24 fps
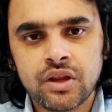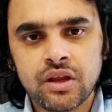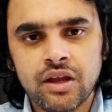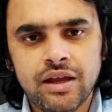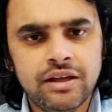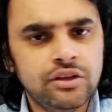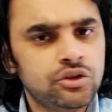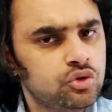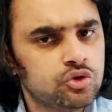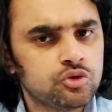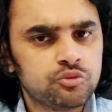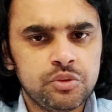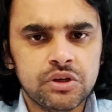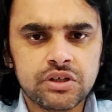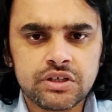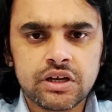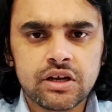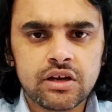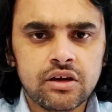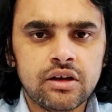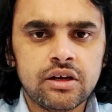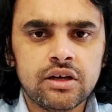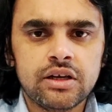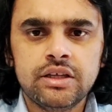Hindus,
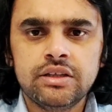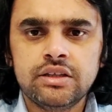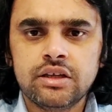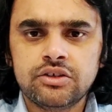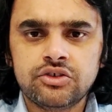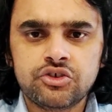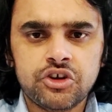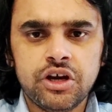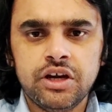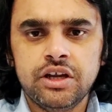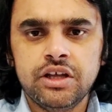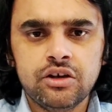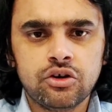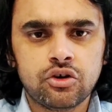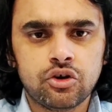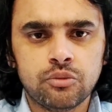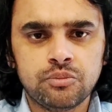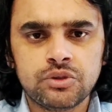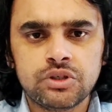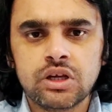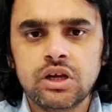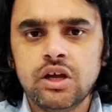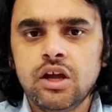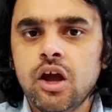particularly the trading
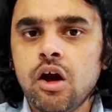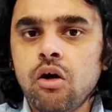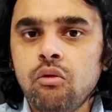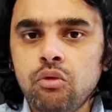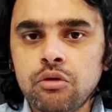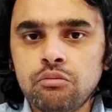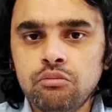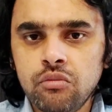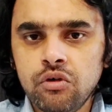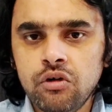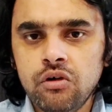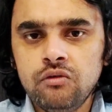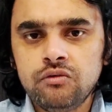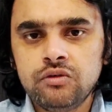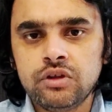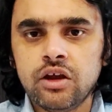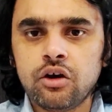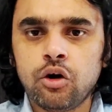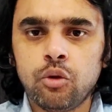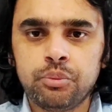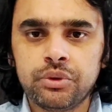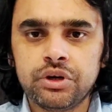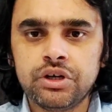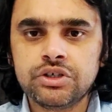groups, would move
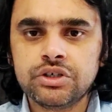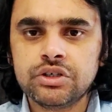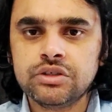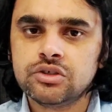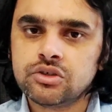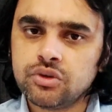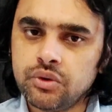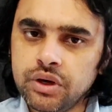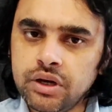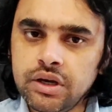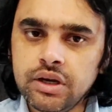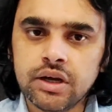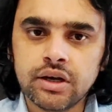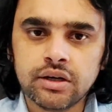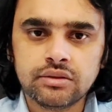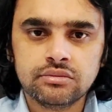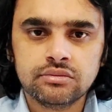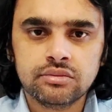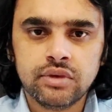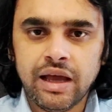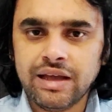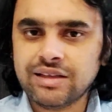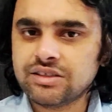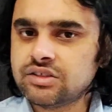their operations to India,
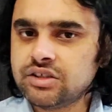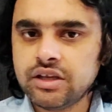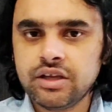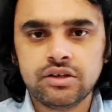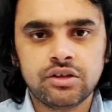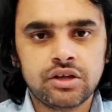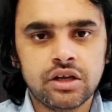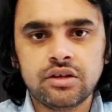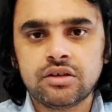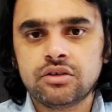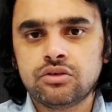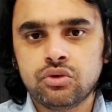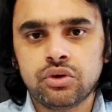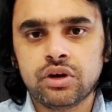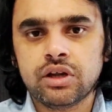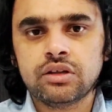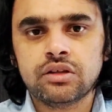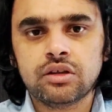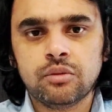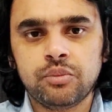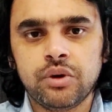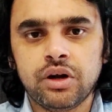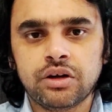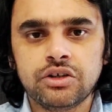as they did during
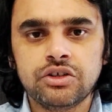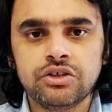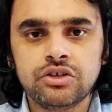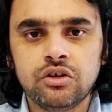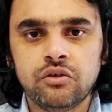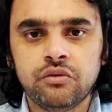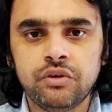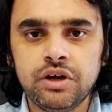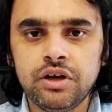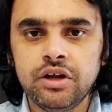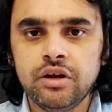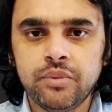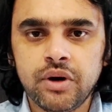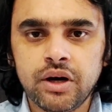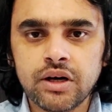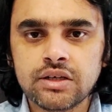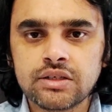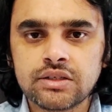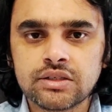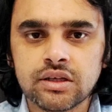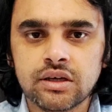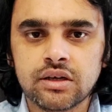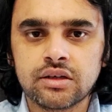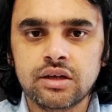the partition of India and
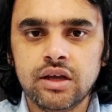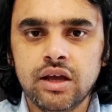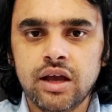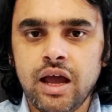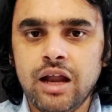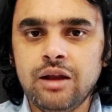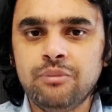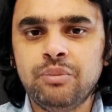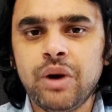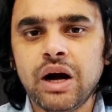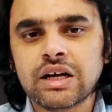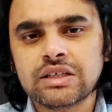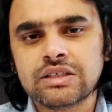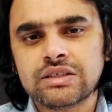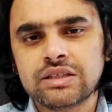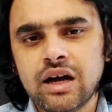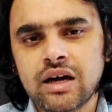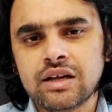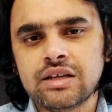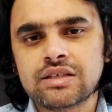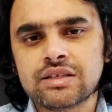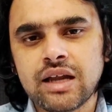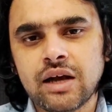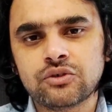Pakistan. And
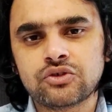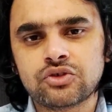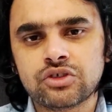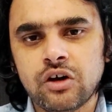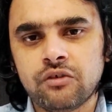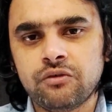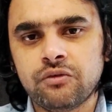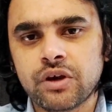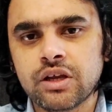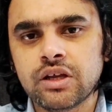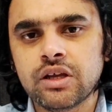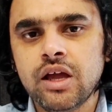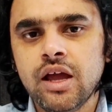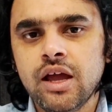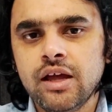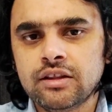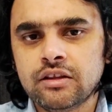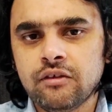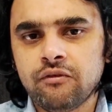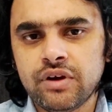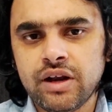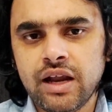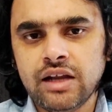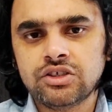Pakistan is now suffering
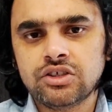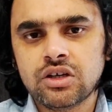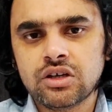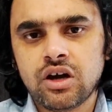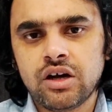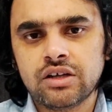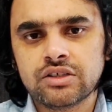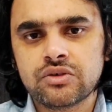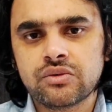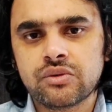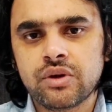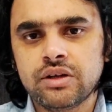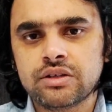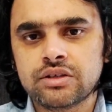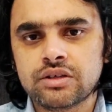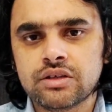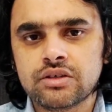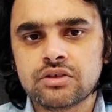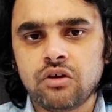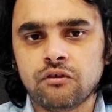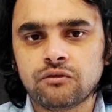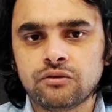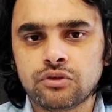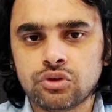the financial
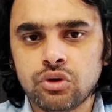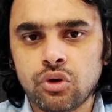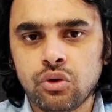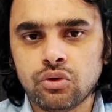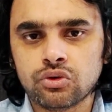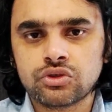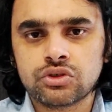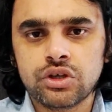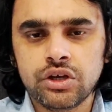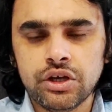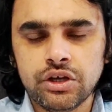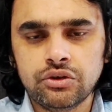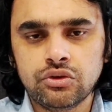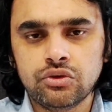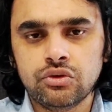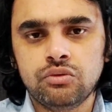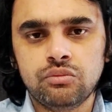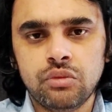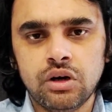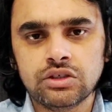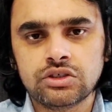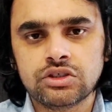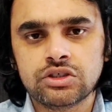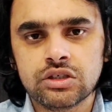consequences of those Hindu
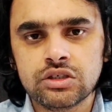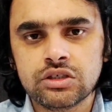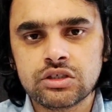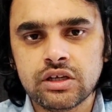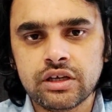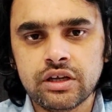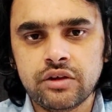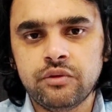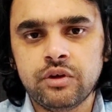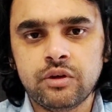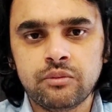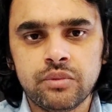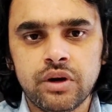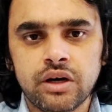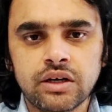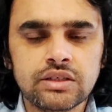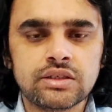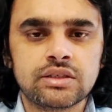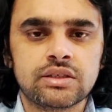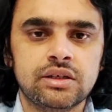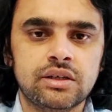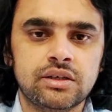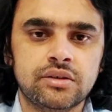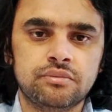merchants leaving
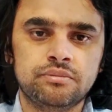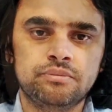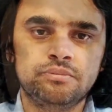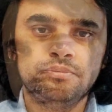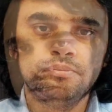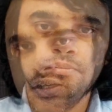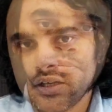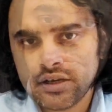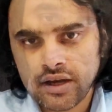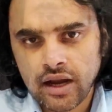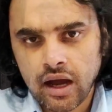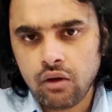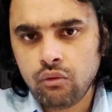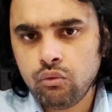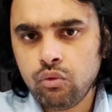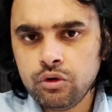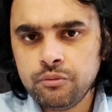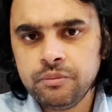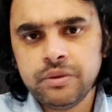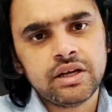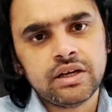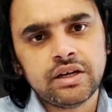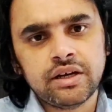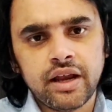Pakistan. Sikh now would
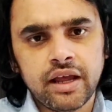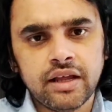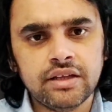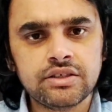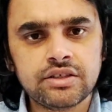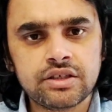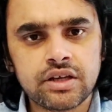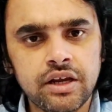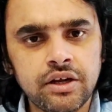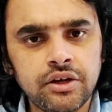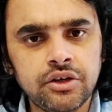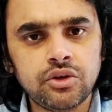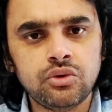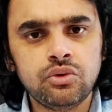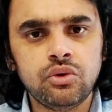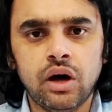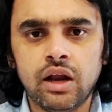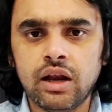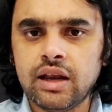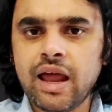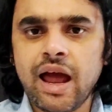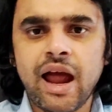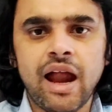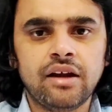be condensed into a
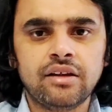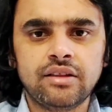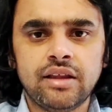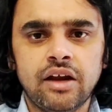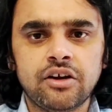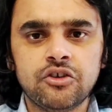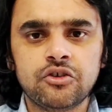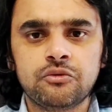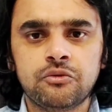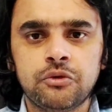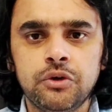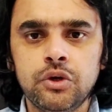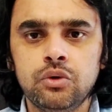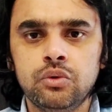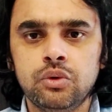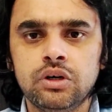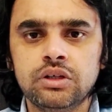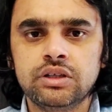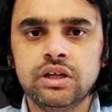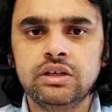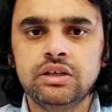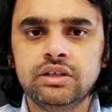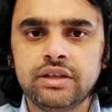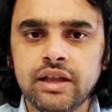land that is fewer
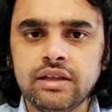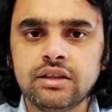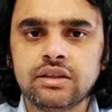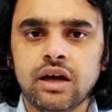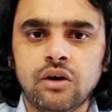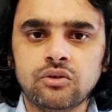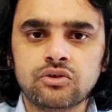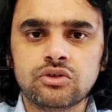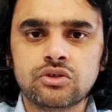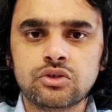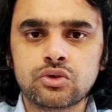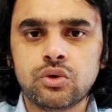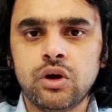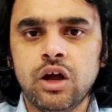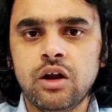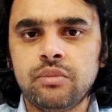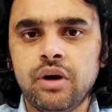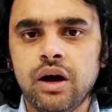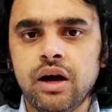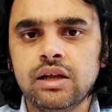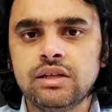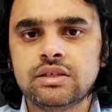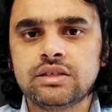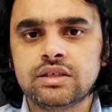than 10,000 square
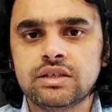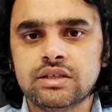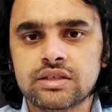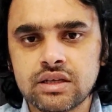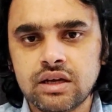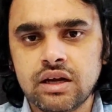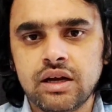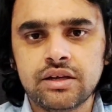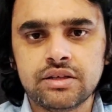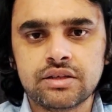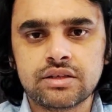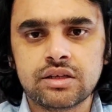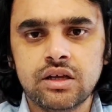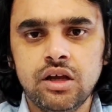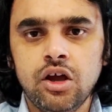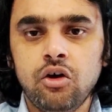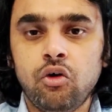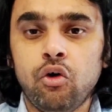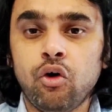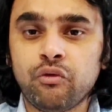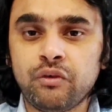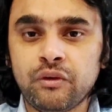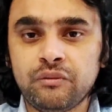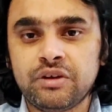miles in size,
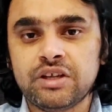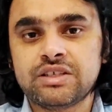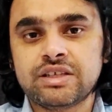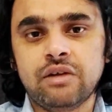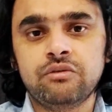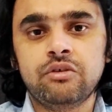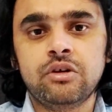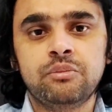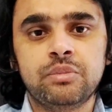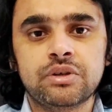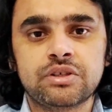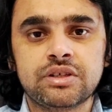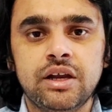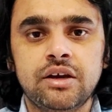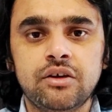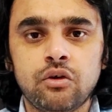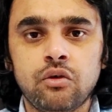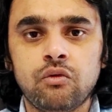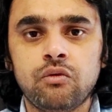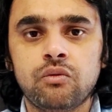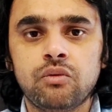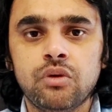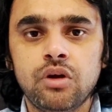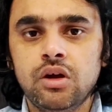or 57%
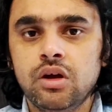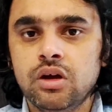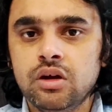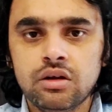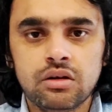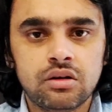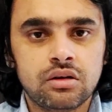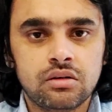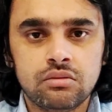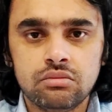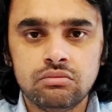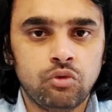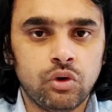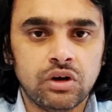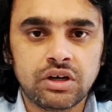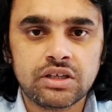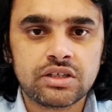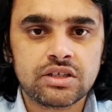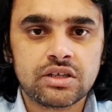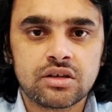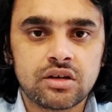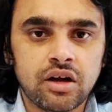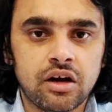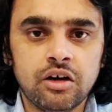of what
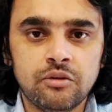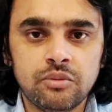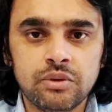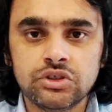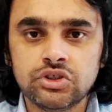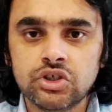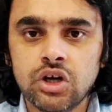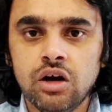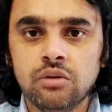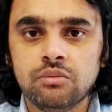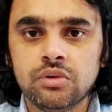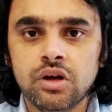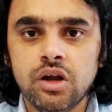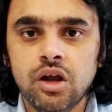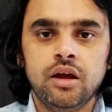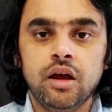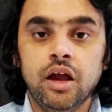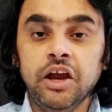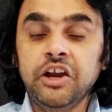is current Punjab.